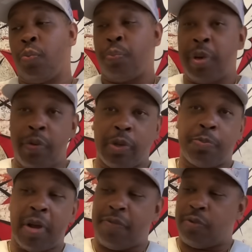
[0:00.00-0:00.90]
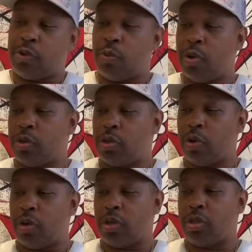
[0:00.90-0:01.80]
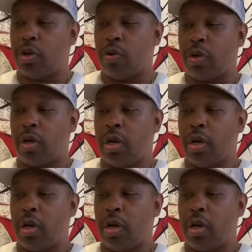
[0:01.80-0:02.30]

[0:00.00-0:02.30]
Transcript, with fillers: be respectful towards Turk, cause Turk